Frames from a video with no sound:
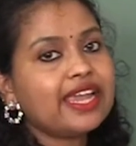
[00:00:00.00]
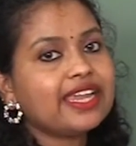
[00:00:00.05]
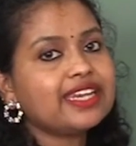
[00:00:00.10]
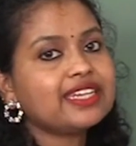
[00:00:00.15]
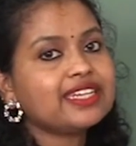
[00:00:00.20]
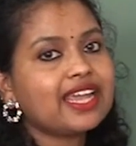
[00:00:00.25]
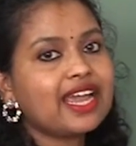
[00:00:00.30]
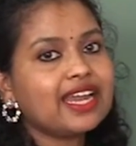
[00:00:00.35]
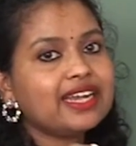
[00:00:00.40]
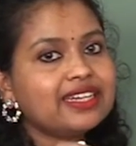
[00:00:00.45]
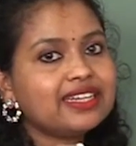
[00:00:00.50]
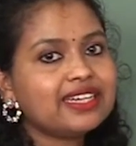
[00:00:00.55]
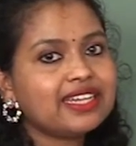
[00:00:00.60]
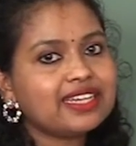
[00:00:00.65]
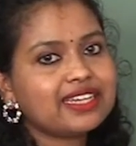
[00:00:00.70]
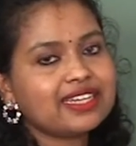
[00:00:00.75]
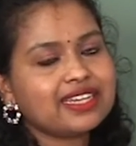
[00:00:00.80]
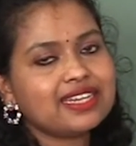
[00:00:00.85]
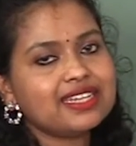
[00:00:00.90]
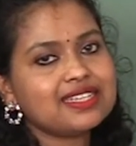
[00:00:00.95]
it can
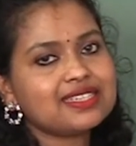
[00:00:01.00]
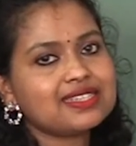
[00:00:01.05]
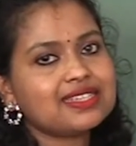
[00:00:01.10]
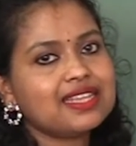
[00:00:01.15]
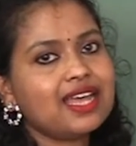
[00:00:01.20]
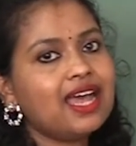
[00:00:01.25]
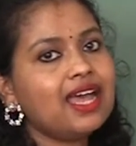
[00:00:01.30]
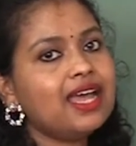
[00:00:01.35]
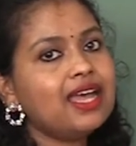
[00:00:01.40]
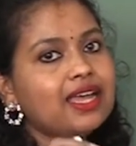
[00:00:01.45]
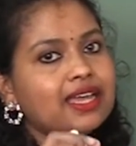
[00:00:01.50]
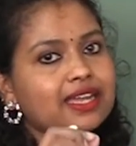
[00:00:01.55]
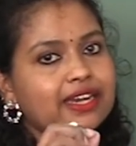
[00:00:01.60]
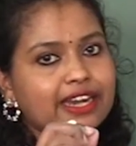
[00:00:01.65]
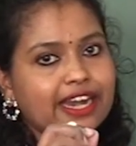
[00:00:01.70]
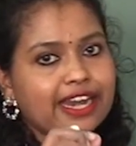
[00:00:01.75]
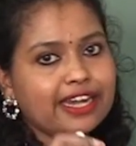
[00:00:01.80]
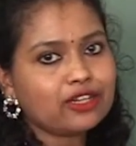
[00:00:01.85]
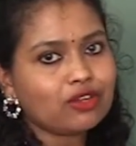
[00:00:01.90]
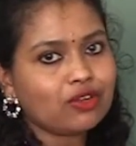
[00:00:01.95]
decrease the
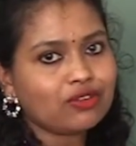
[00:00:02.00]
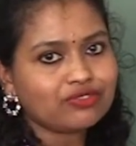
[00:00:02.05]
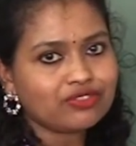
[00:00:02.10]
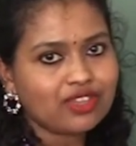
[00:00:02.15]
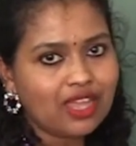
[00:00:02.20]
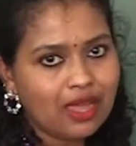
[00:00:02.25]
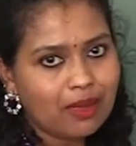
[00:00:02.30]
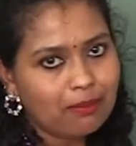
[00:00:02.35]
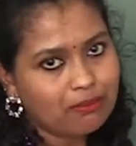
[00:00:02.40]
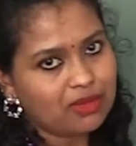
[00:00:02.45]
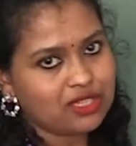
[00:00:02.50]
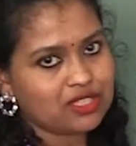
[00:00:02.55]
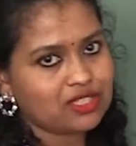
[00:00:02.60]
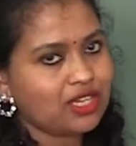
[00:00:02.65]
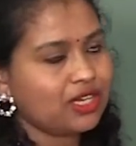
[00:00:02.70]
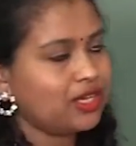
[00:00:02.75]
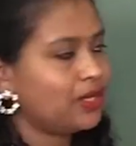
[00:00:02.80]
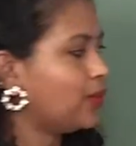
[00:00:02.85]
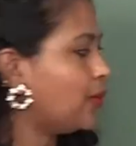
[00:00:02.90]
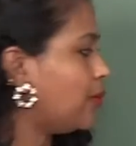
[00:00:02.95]
rate of the
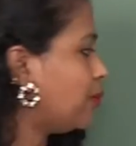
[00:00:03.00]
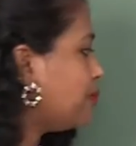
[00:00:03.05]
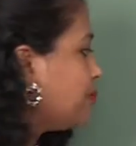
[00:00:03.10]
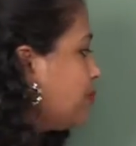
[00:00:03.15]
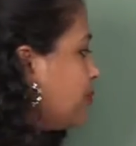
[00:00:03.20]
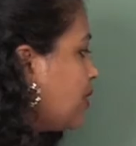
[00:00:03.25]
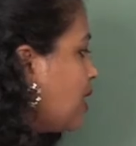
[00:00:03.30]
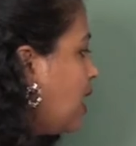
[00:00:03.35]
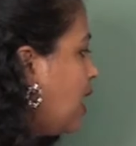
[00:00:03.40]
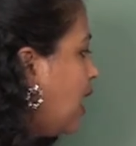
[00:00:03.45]
mosquito.